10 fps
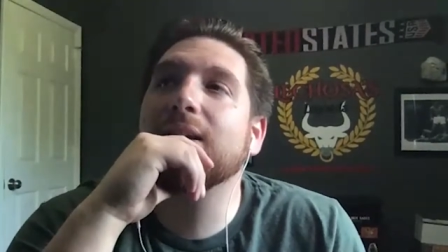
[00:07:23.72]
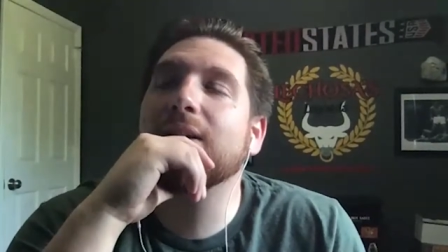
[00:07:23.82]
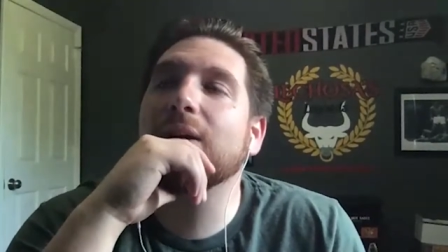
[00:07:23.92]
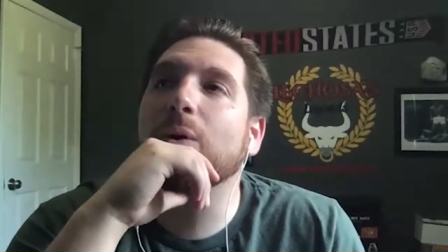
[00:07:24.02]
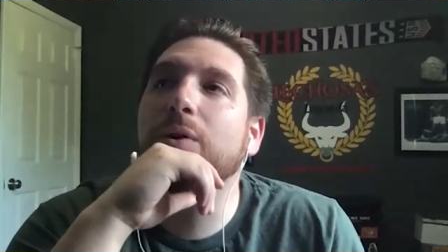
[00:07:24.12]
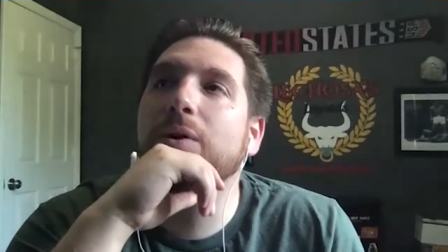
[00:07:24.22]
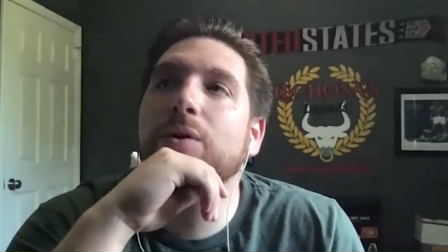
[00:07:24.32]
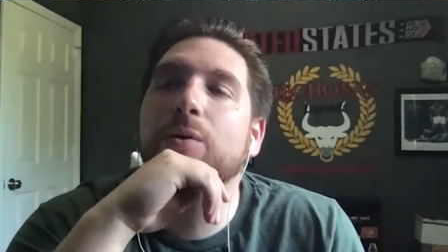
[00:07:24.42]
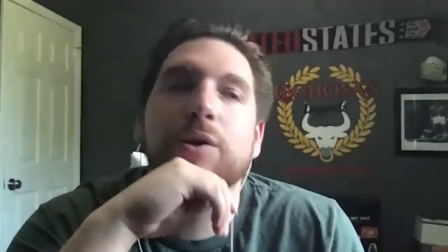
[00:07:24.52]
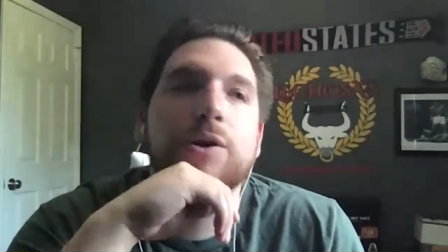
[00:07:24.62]
know we
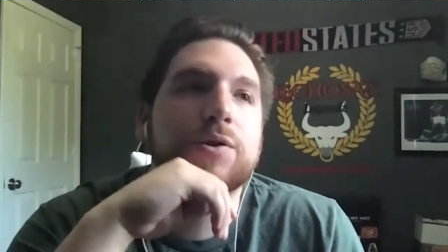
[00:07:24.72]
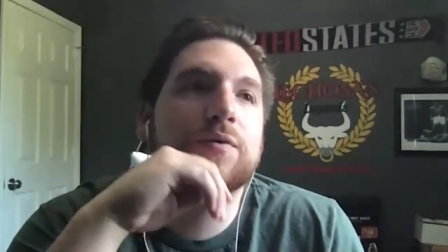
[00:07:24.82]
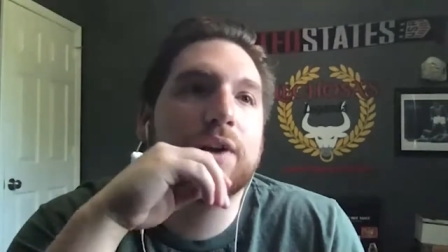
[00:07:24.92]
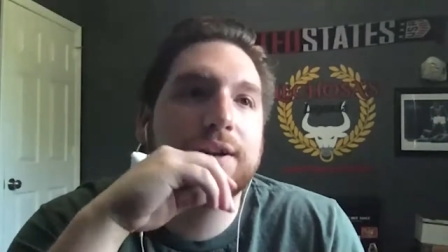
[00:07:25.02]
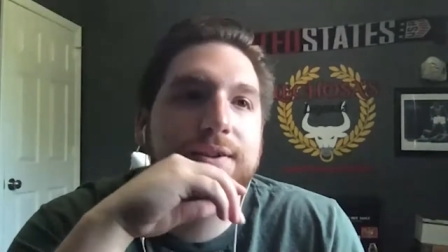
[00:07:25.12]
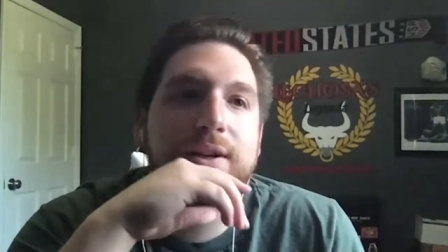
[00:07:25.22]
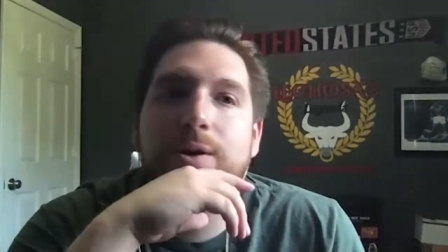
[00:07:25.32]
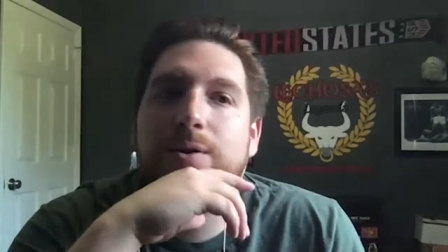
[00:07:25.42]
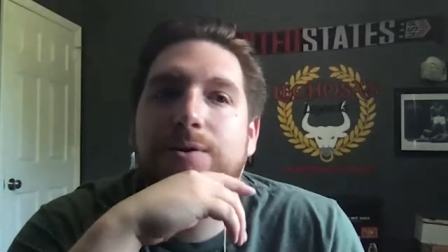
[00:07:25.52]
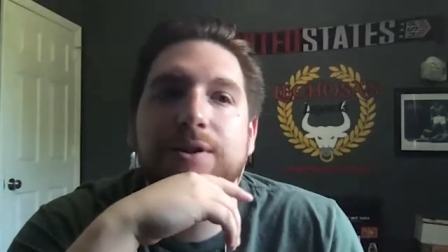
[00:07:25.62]
we use
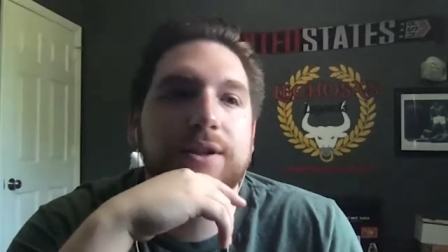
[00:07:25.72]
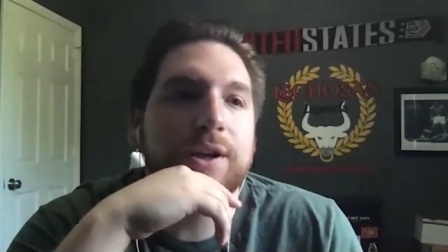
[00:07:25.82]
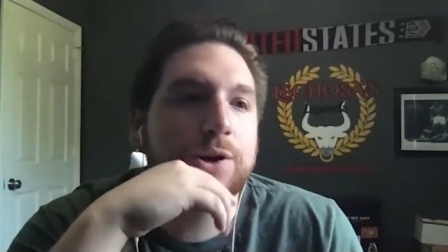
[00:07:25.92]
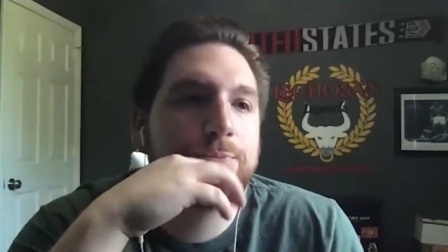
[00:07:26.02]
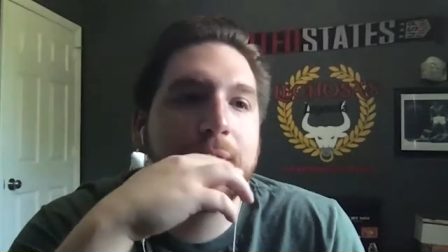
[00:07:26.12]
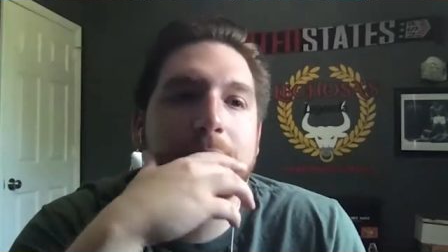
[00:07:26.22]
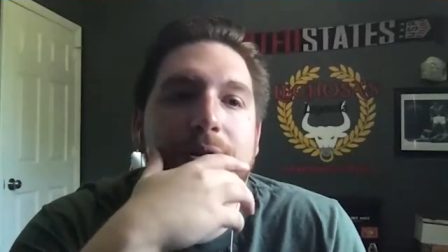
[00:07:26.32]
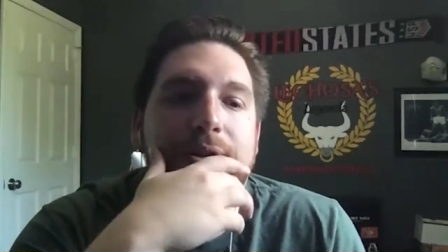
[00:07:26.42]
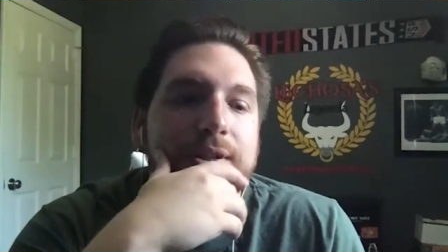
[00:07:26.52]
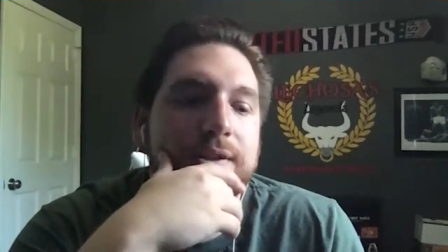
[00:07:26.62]
Fresnos and ghost
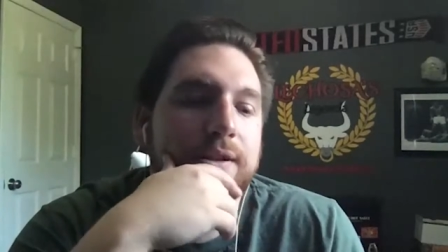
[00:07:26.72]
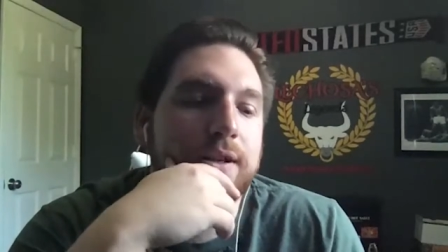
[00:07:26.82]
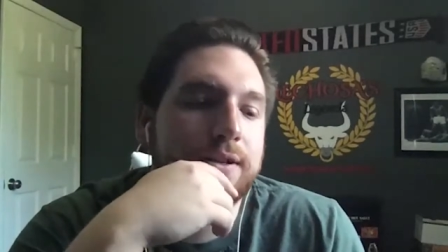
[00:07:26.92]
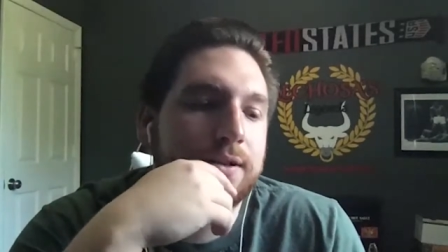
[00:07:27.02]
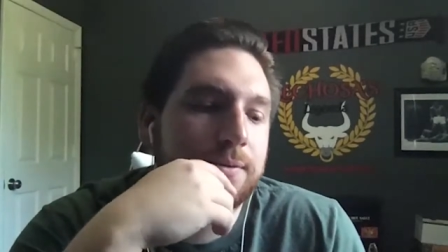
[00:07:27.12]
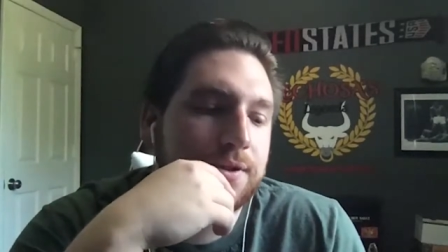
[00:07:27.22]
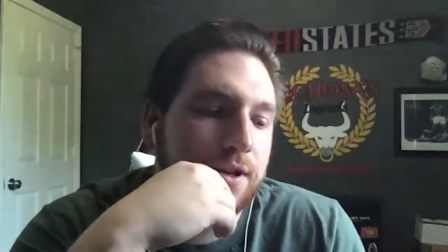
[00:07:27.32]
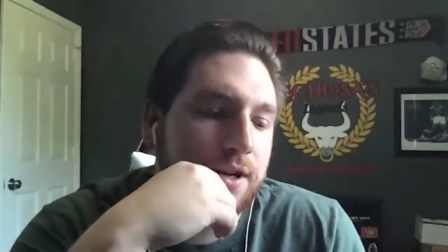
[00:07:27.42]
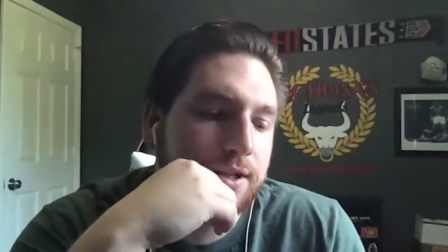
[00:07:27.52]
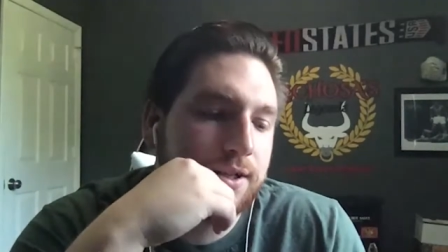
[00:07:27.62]
peppers and and some of the
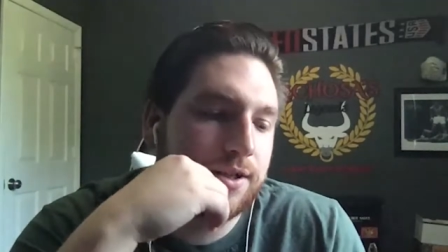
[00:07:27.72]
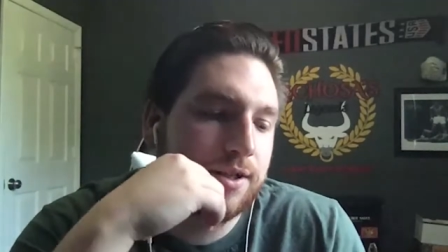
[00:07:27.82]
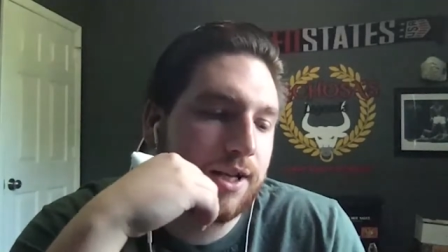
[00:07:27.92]
sauces.